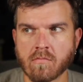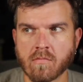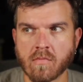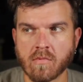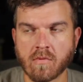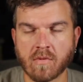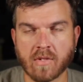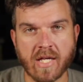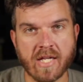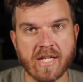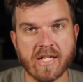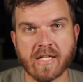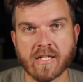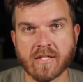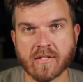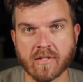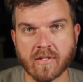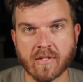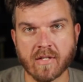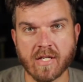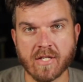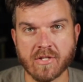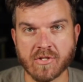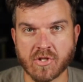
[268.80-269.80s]
lighting
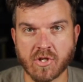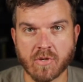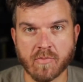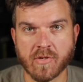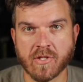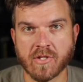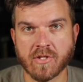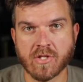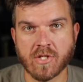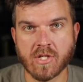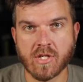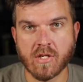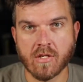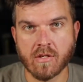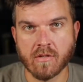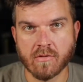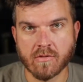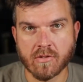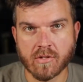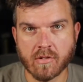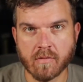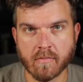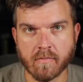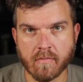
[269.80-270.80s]
instruments
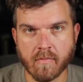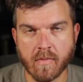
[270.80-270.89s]
used,